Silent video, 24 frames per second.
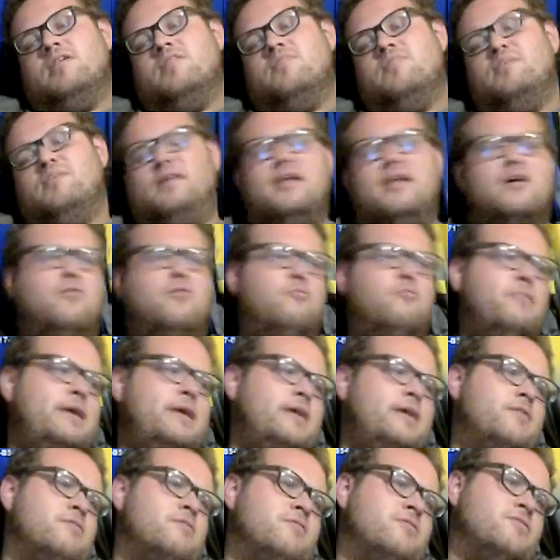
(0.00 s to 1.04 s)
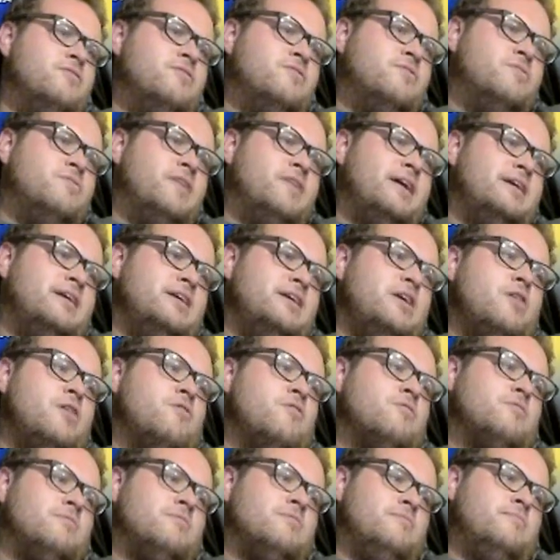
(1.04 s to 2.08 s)
kind of like a weird like
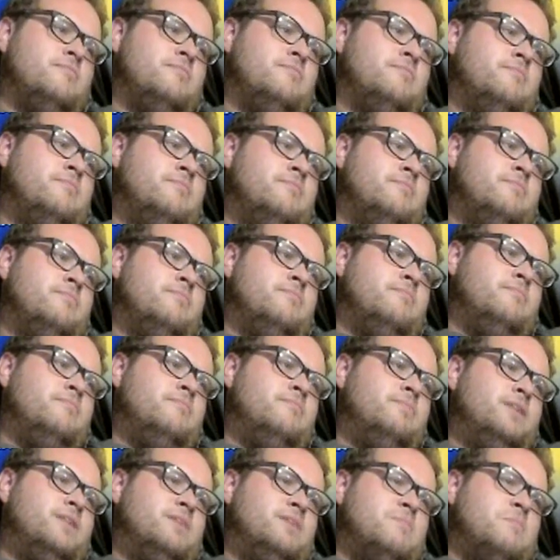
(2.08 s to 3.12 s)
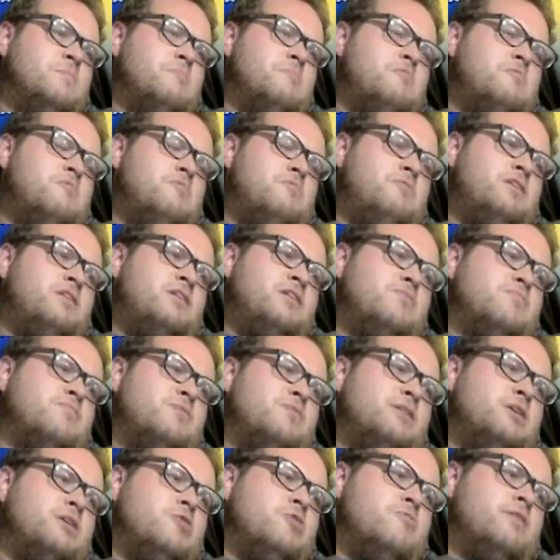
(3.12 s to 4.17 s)
year. Like, remember where things were
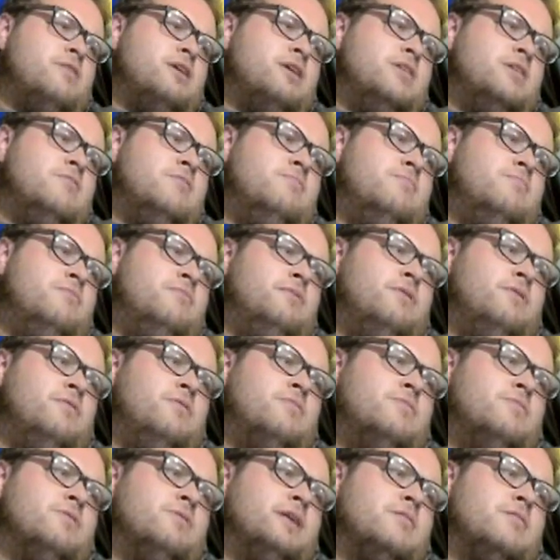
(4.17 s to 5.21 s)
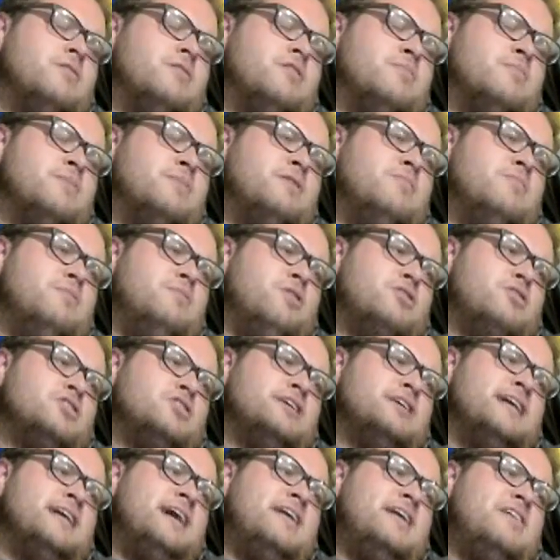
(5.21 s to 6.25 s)
a year ago when we were like talking about
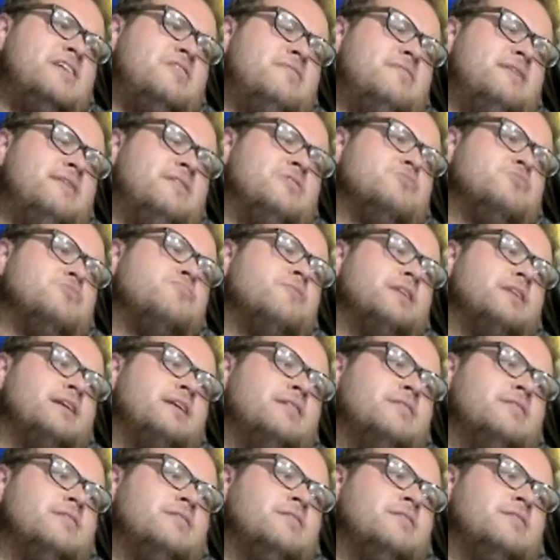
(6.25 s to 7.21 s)
Washington County 2020?